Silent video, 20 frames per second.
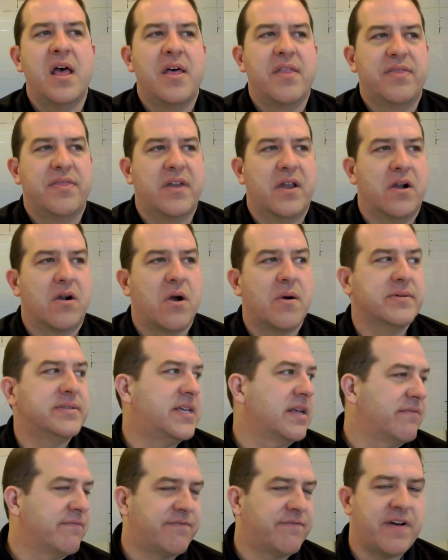They're always
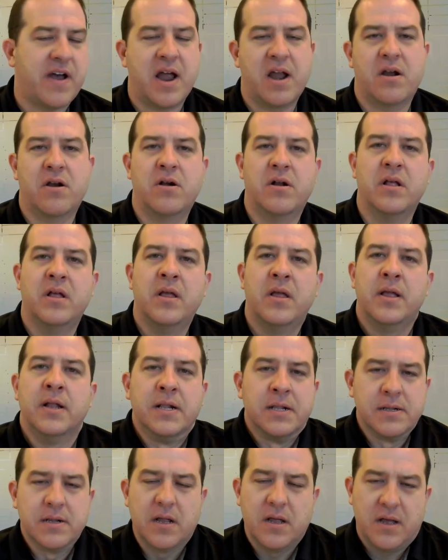getting fired.
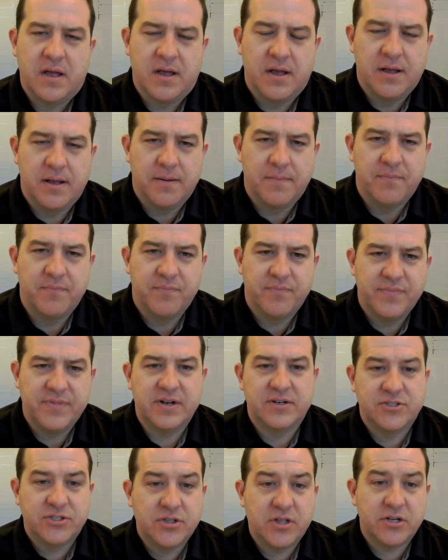They're
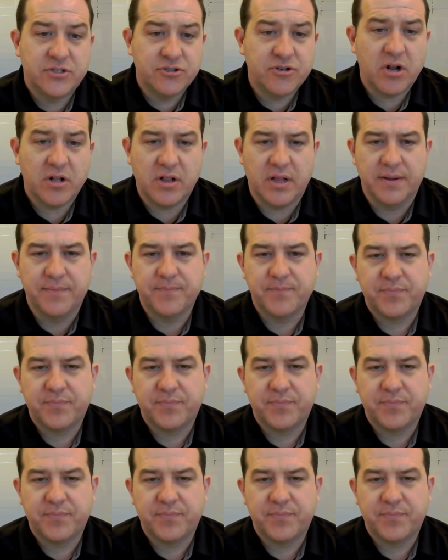struggling.